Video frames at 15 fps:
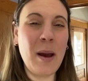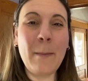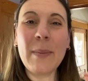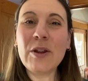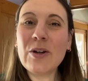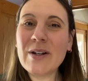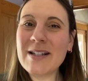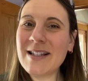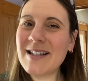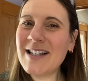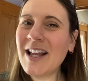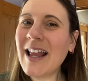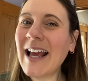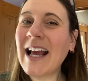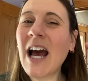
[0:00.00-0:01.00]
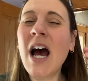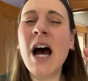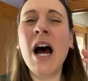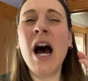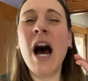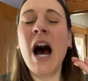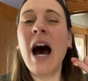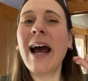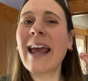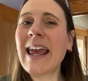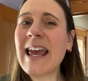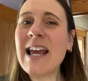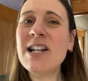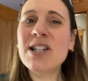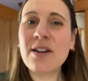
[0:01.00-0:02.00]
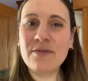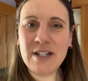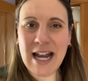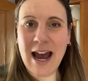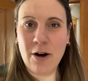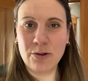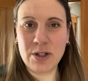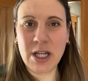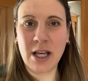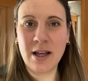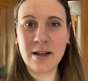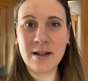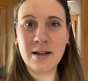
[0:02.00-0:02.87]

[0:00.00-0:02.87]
but there is still like a hint of doubt